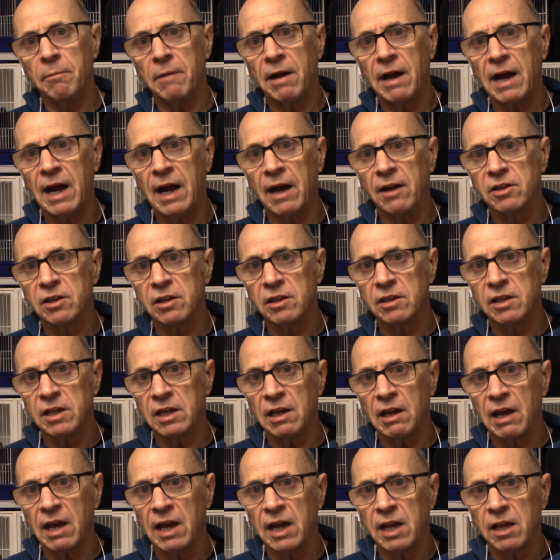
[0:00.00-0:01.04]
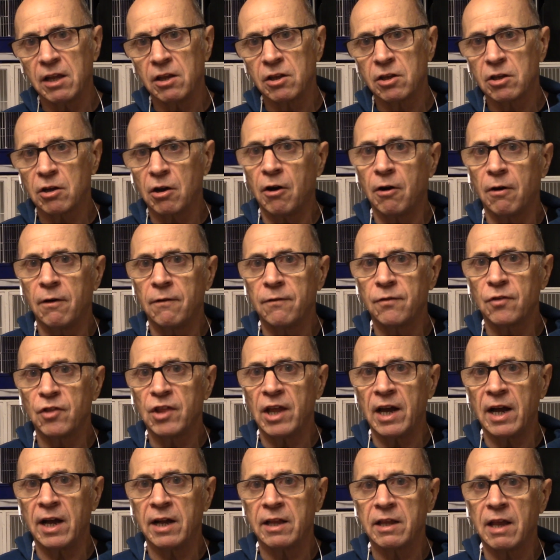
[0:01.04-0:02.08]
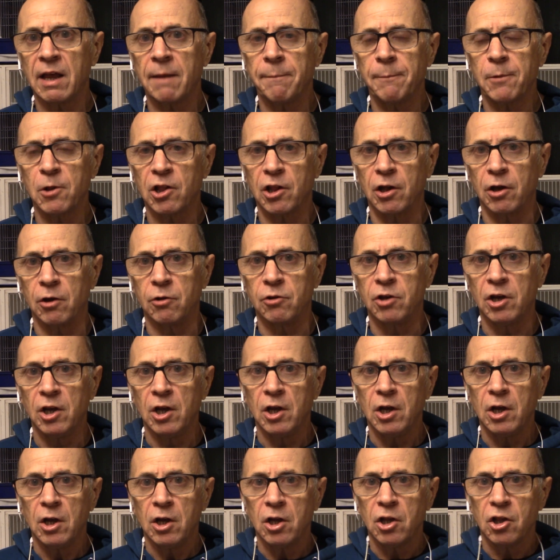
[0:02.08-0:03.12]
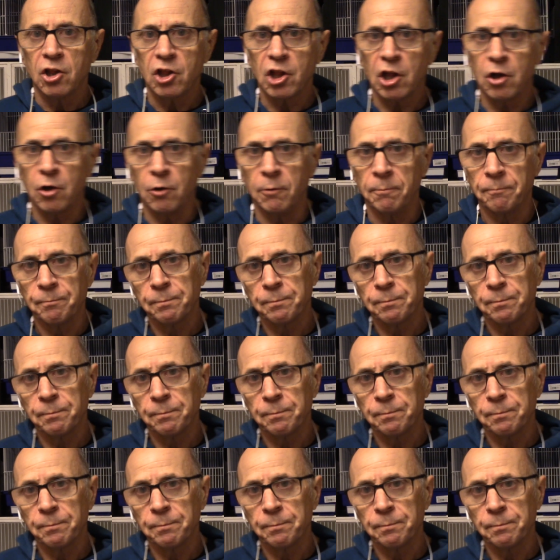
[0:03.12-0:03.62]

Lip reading: at the end of that episode. So